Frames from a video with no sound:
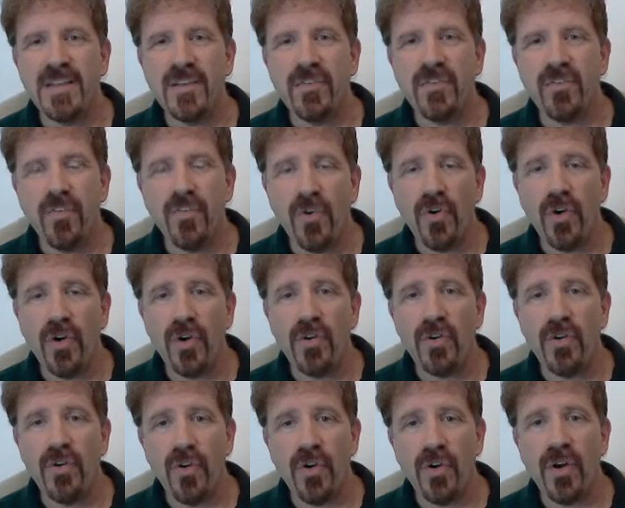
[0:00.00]
for
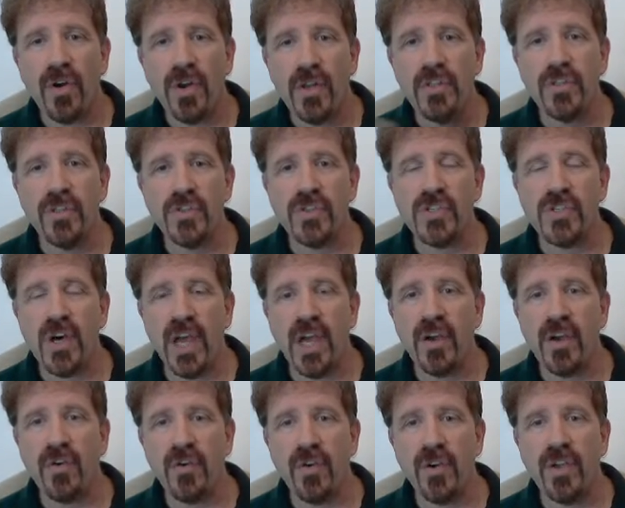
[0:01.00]
your
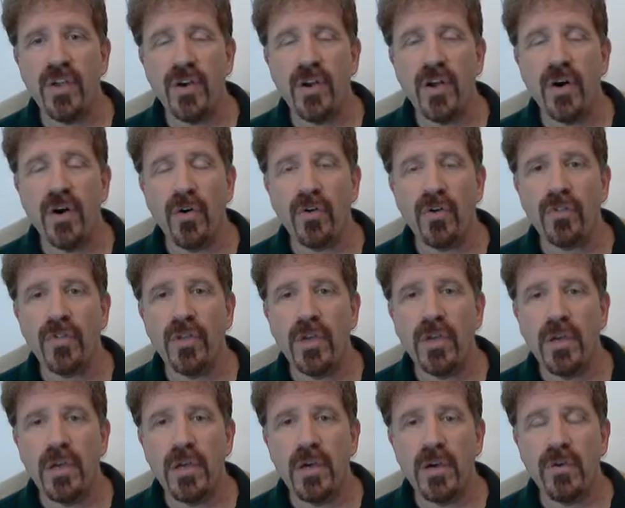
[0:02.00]
desire or your goal.
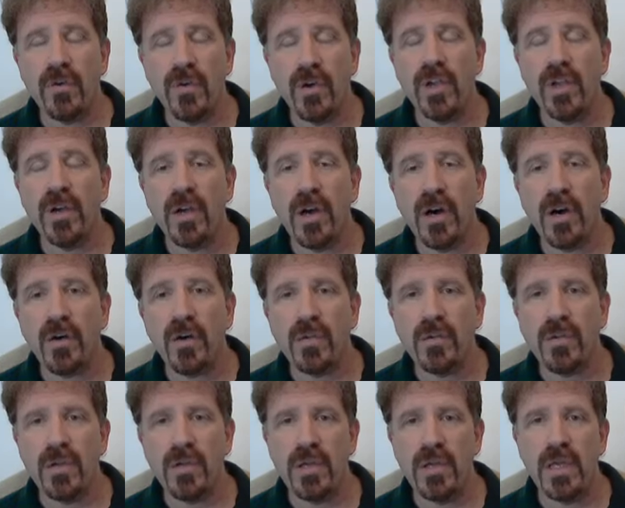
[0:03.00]

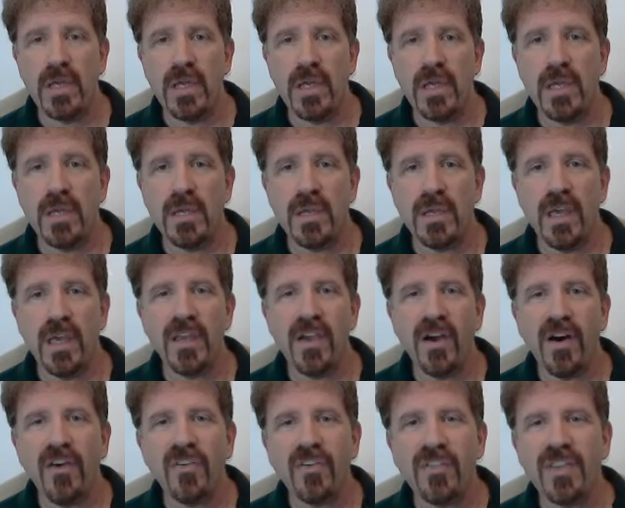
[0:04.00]
Okay, you're
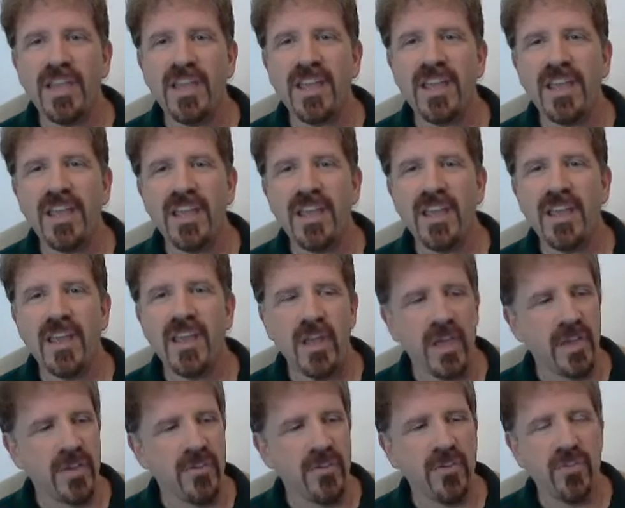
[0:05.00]
holding
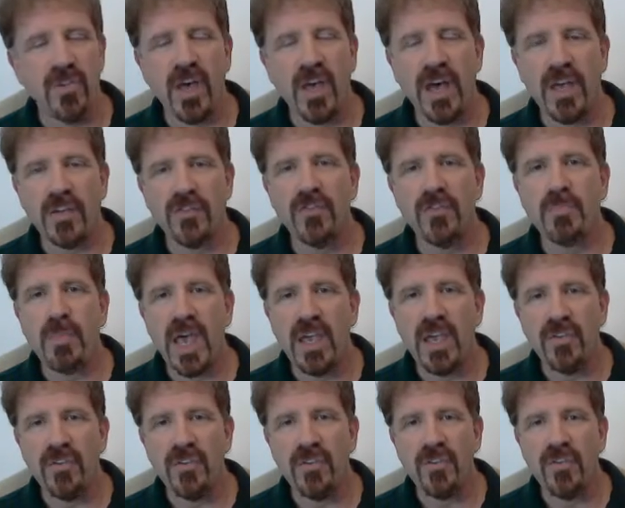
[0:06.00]

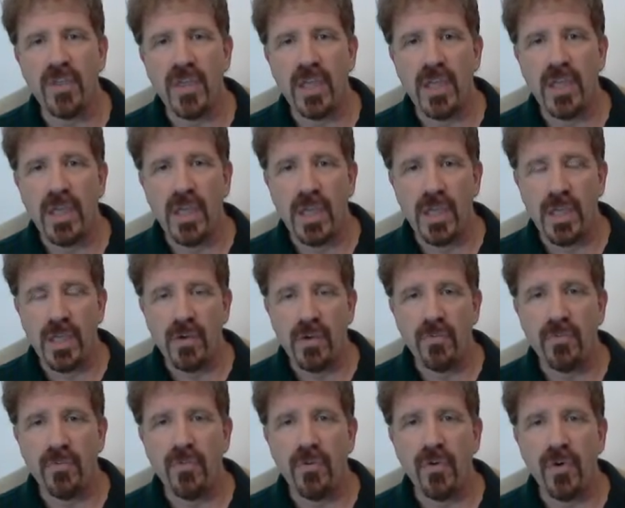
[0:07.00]
space
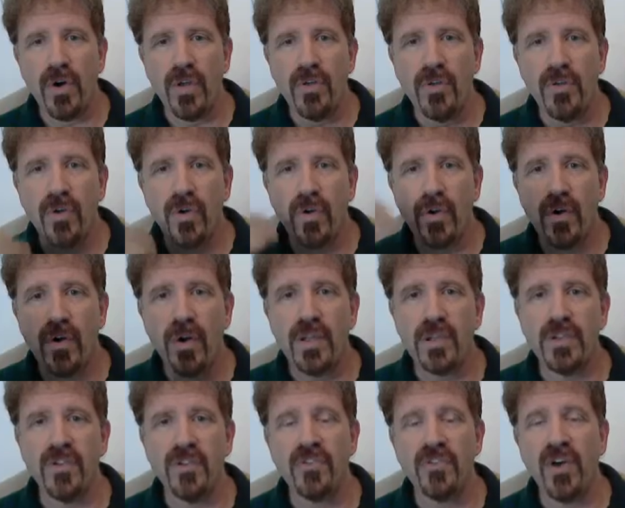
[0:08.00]
for your
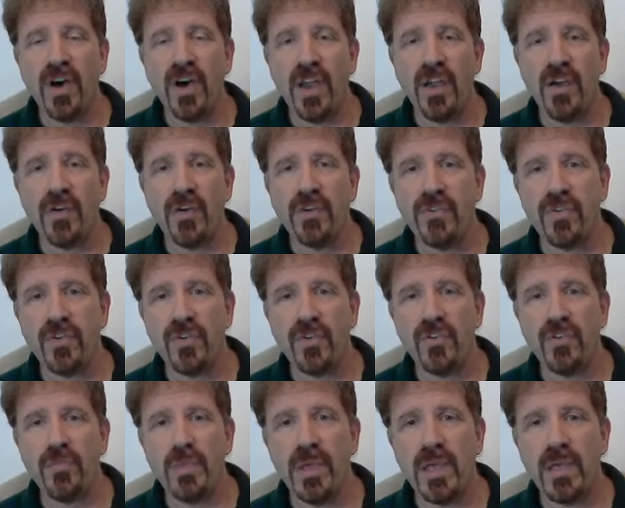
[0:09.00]
desire, so to
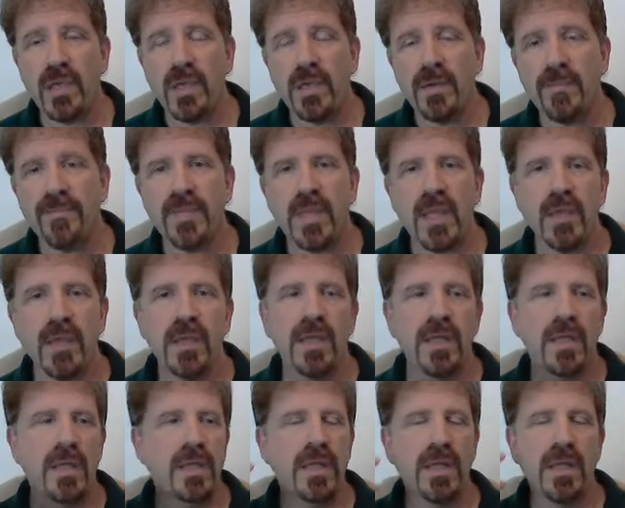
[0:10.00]
speak.
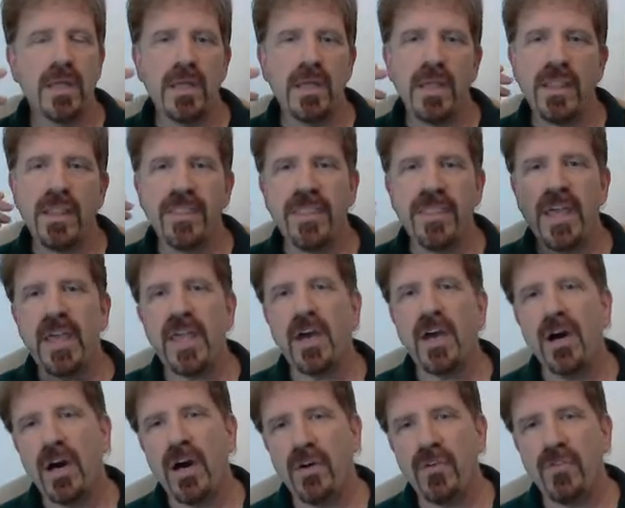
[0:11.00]
Think
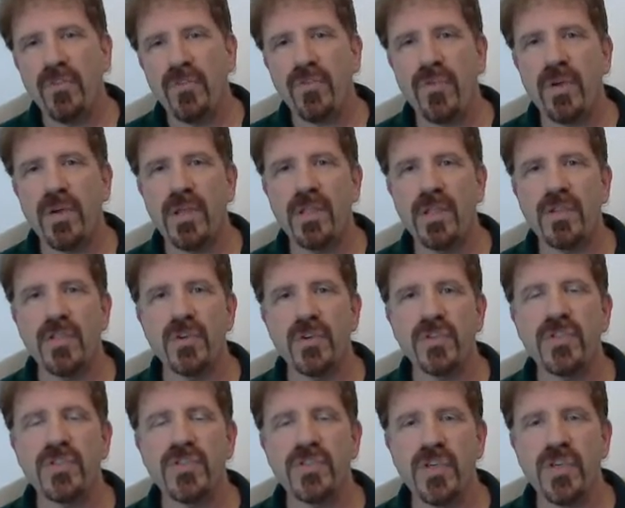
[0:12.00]
of your
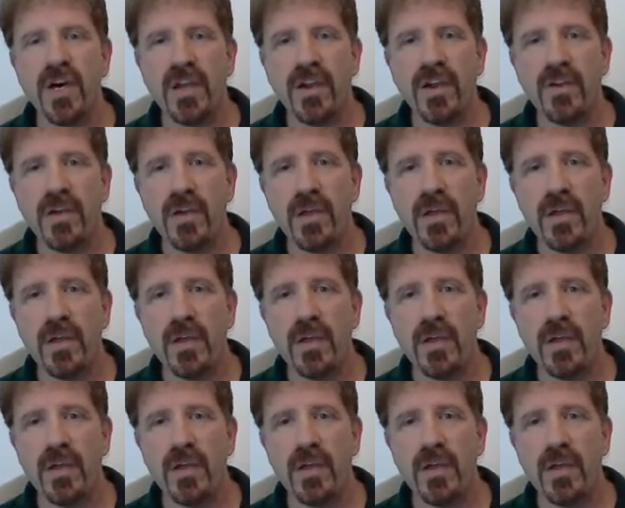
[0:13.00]
desire